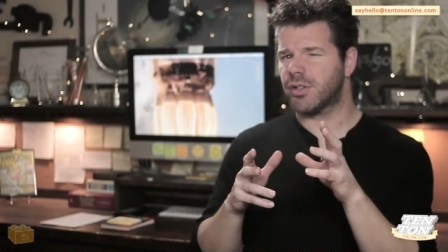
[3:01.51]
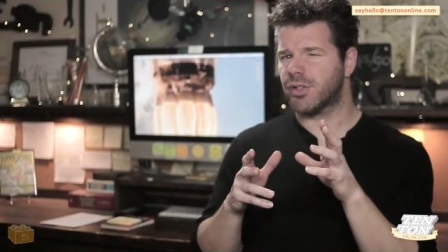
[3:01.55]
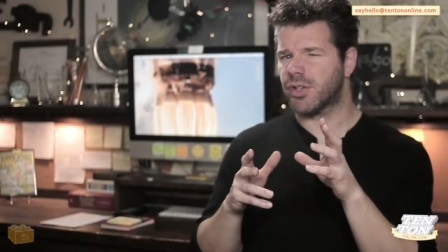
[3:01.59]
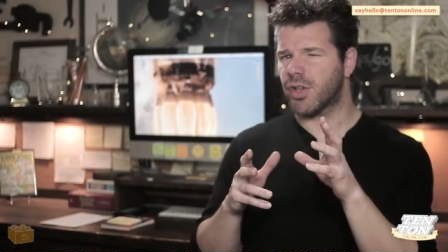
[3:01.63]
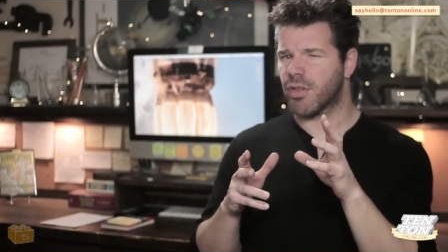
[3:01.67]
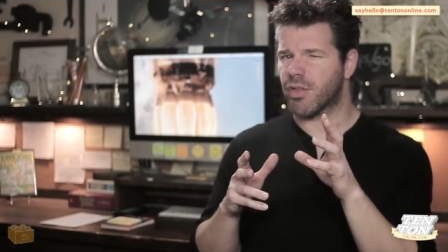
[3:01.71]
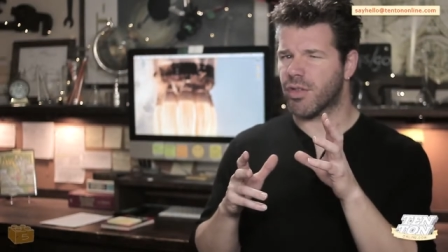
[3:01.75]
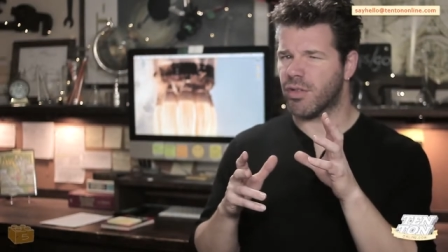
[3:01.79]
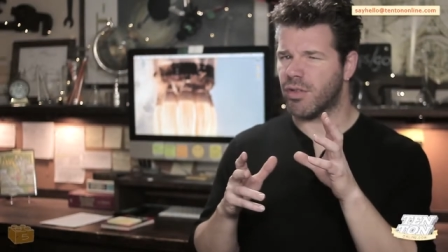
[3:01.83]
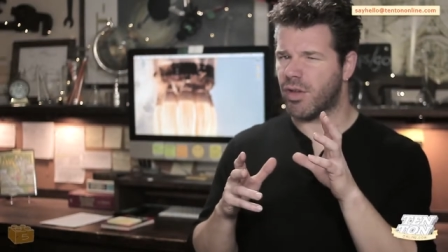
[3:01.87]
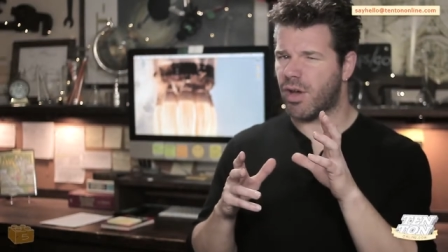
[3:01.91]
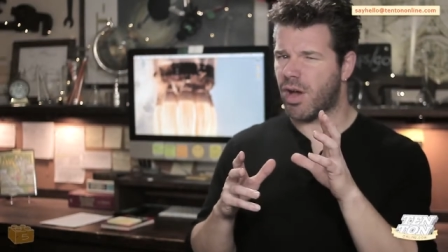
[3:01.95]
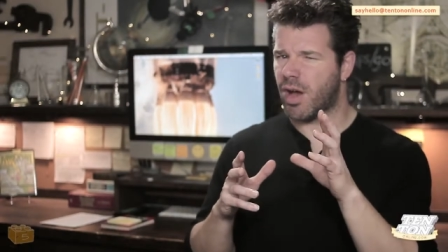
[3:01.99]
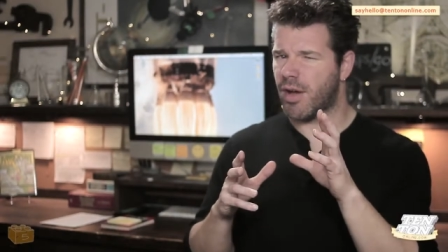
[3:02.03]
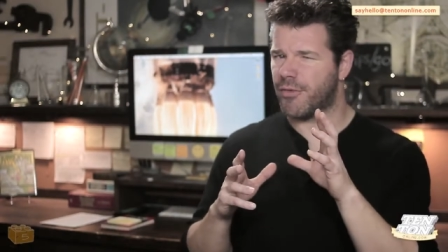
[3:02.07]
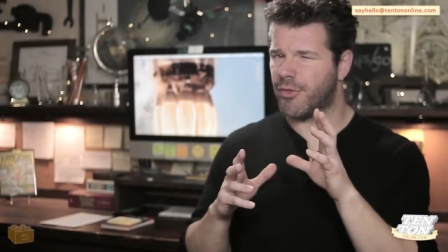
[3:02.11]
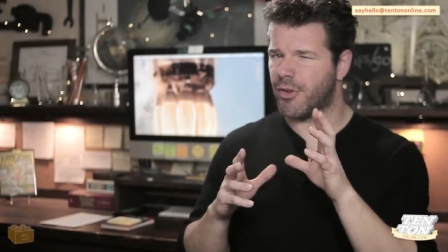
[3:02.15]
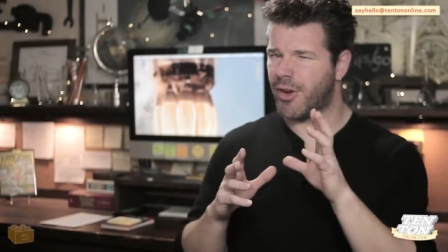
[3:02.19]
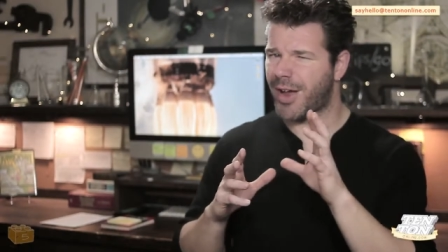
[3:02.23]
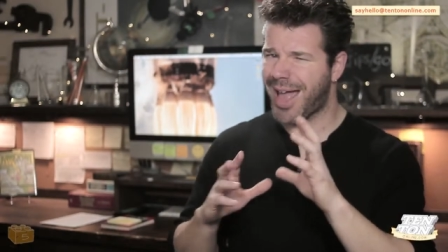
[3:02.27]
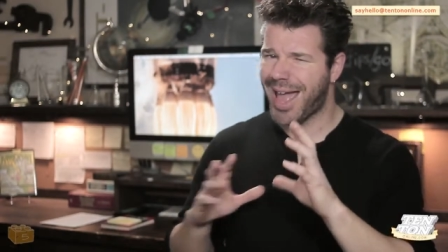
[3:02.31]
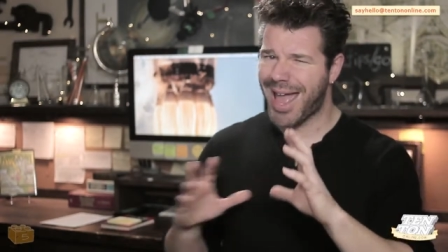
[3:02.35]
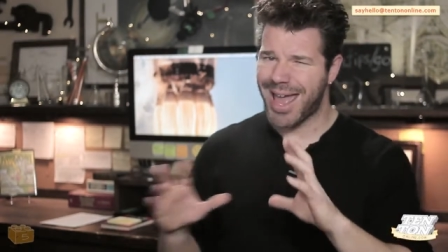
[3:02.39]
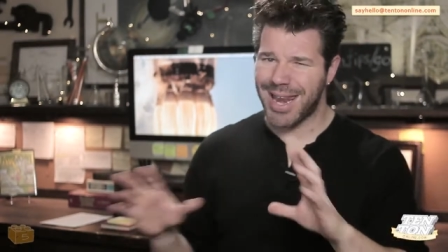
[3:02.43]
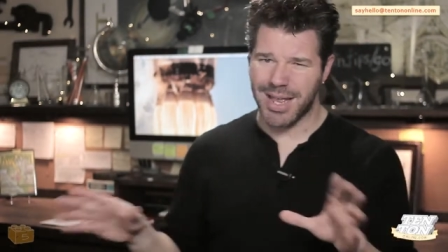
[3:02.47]
doesn't
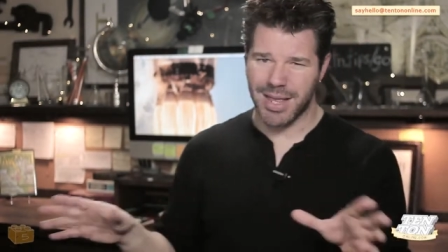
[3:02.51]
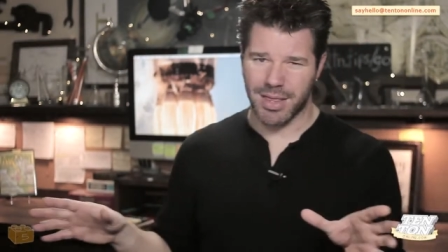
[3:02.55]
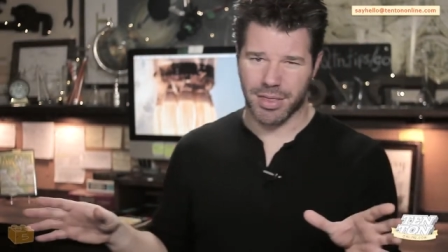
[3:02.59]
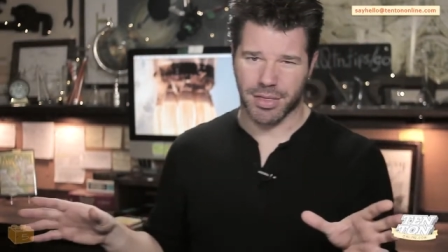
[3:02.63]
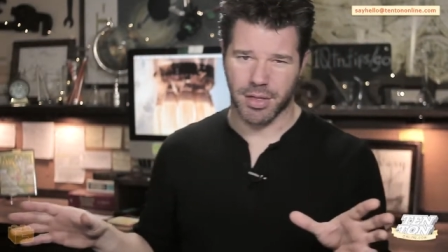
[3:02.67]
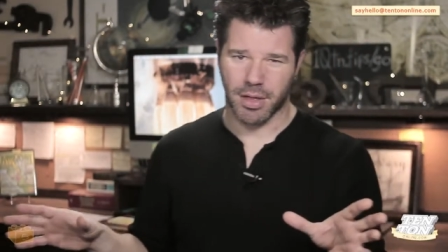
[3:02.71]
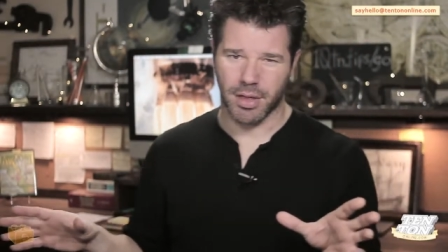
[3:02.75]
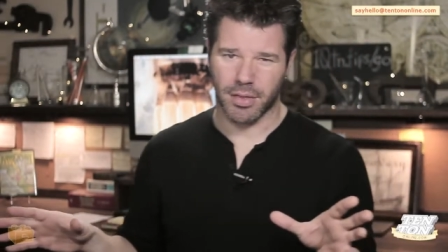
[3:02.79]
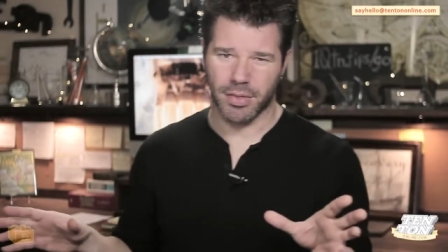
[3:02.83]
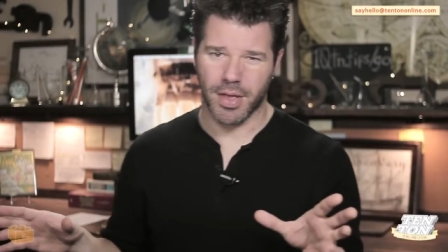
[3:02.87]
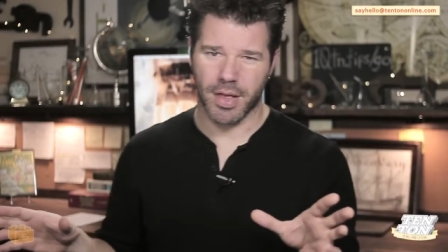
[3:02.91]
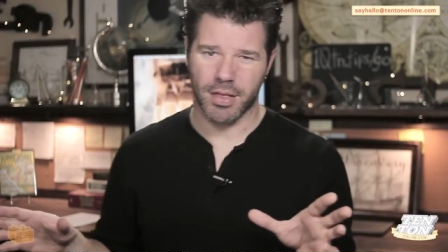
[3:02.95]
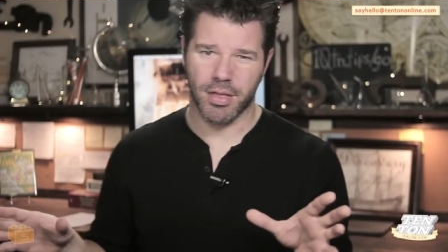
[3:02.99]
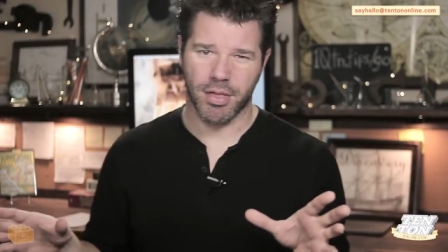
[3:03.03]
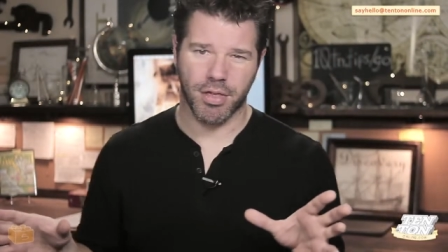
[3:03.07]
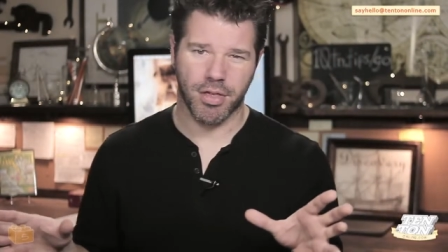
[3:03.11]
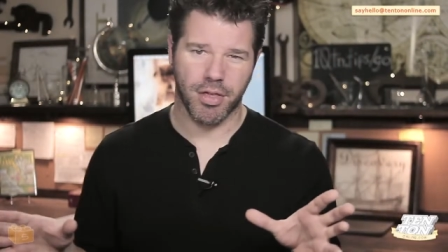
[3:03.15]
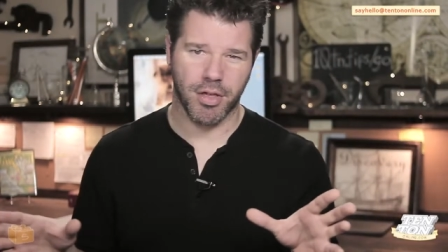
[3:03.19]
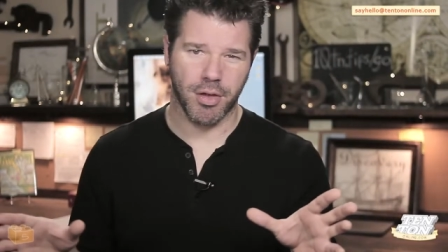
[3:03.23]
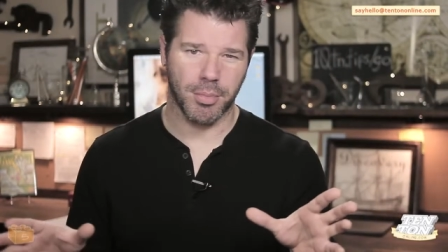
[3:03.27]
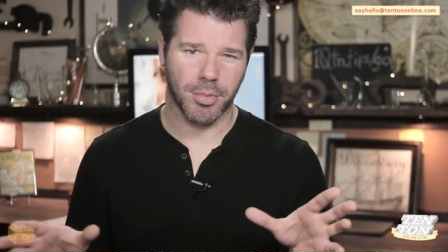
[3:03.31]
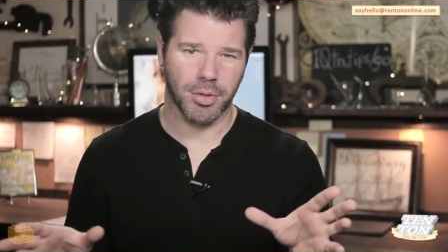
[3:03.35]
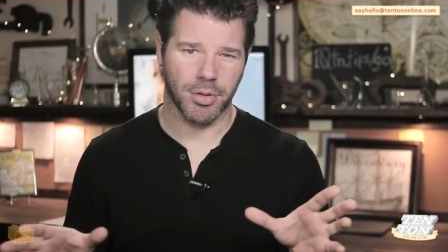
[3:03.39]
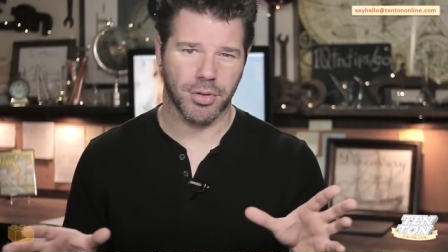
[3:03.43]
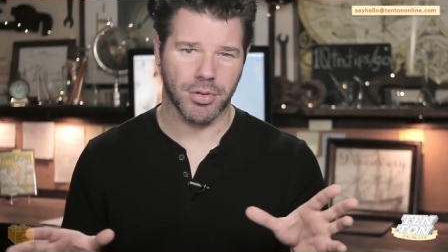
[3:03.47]
offer anything that's
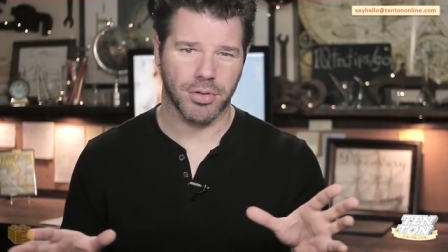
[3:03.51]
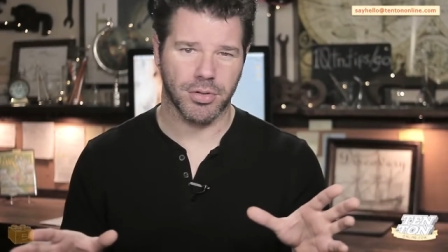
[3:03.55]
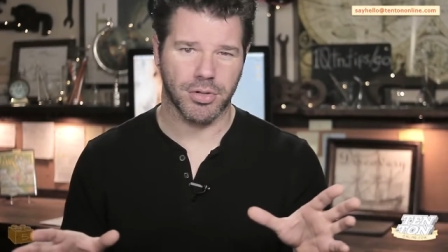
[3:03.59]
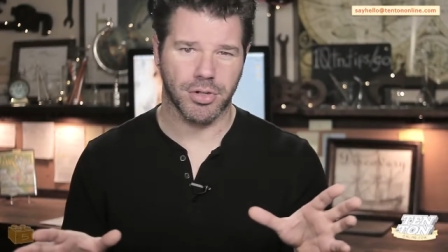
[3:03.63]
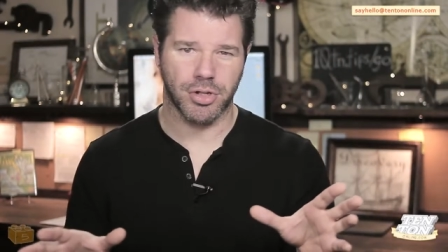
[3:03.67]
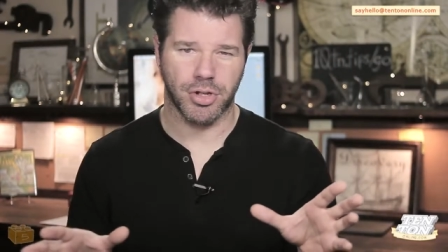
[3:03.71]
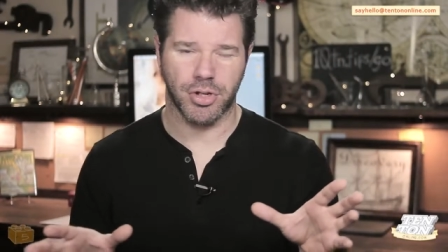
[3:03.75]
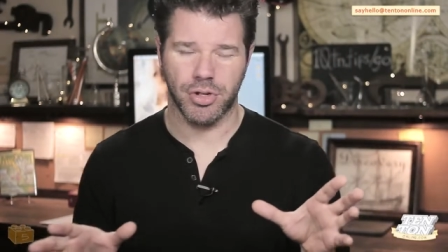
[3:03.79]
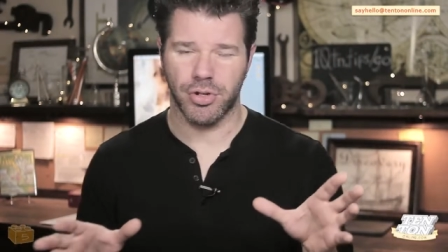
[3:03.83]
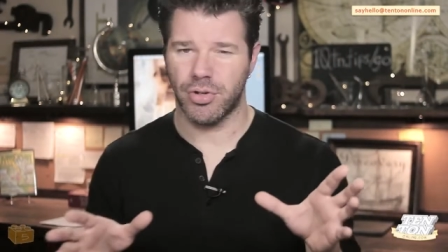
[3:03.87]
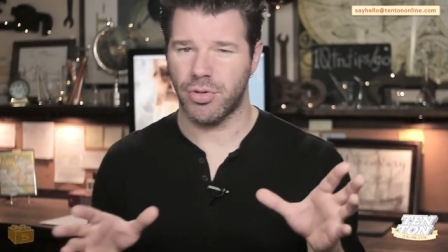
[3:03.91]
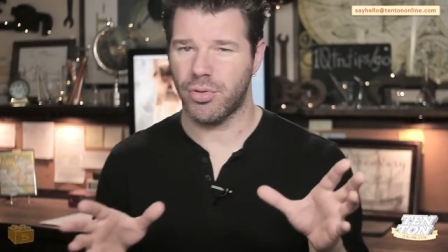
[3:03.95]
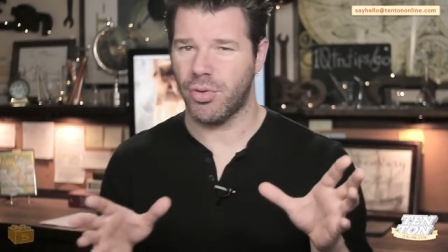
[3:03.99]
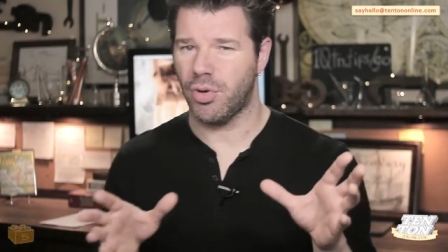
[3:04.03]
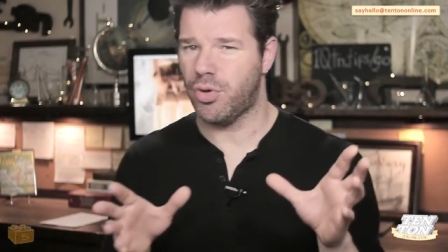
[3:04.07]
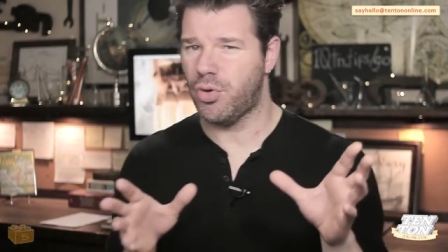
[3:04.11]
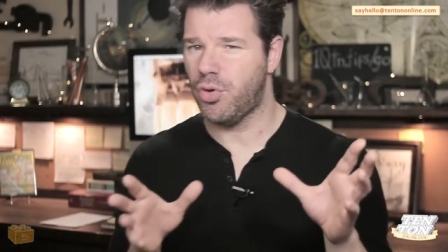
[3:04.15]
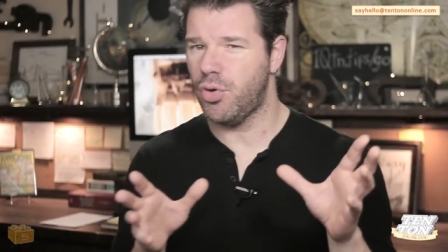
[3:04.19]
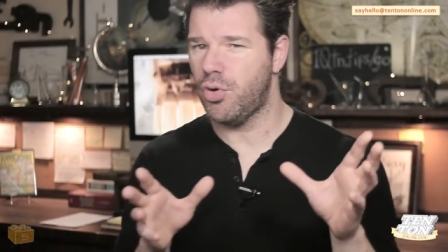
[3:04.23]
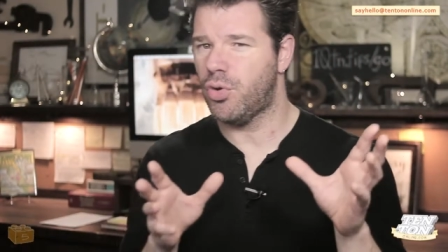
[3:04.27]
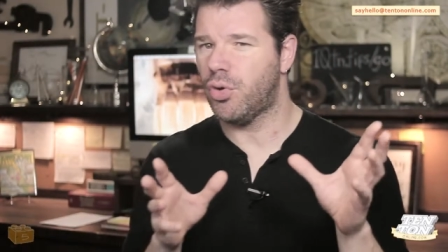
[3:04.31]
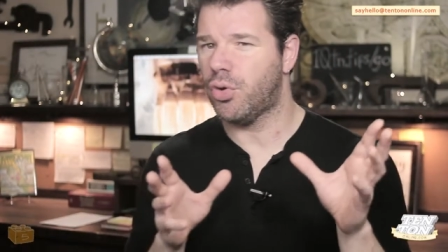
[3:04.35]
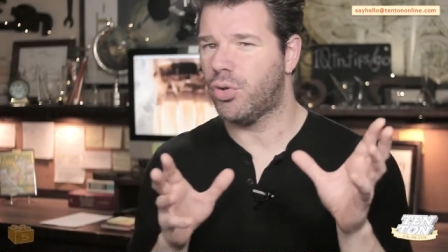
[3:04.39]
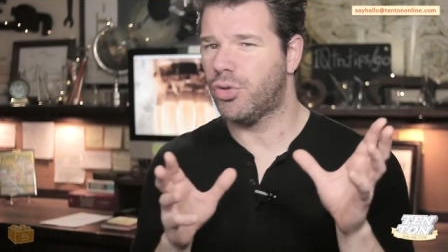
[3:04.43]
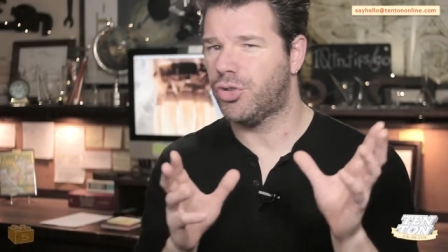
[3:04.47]
similar to
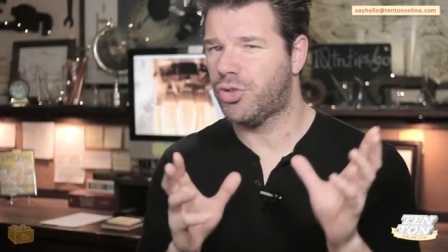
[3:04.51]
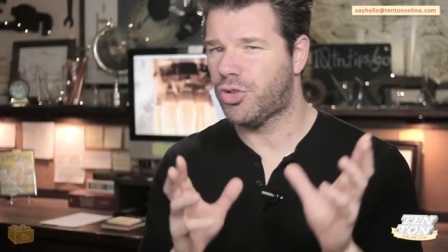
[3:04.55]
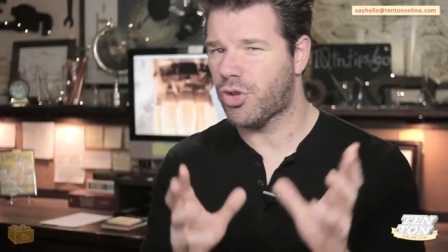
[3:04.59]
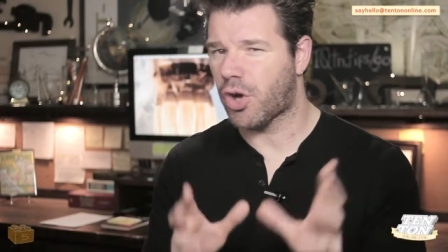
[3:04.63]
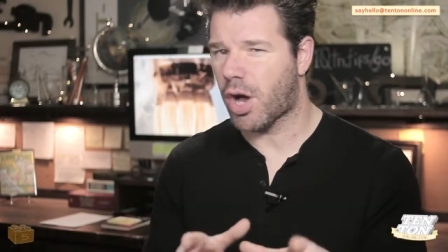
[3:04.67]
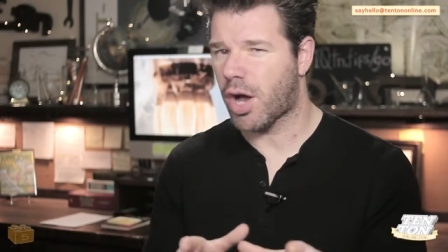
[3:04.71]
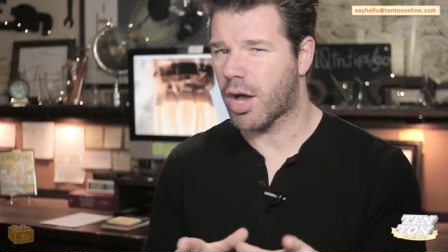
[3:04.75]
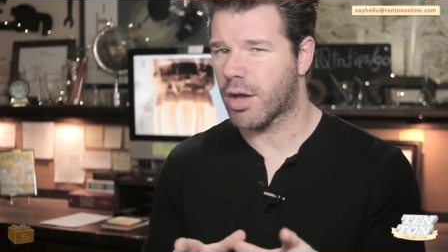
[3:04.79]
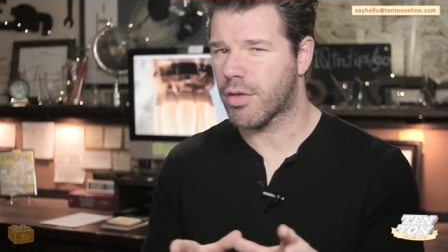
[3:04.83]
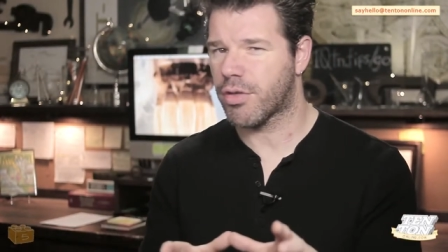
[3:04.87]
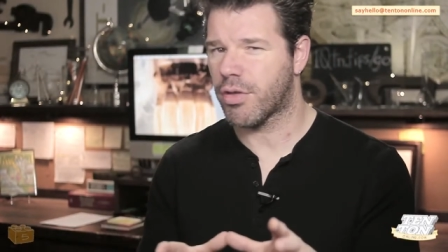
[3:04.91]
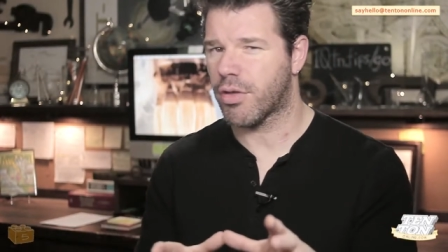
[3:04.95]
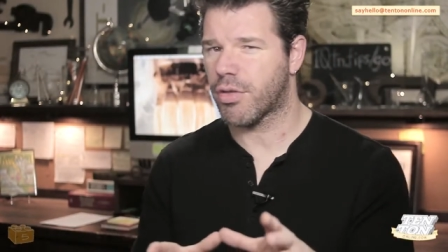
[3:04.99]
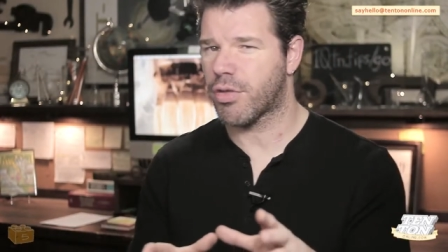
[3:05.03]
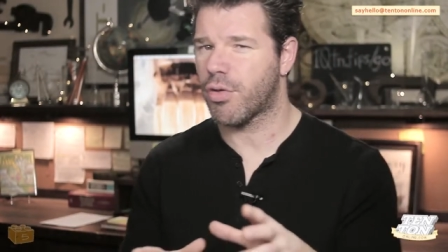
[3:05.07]
Google Docs,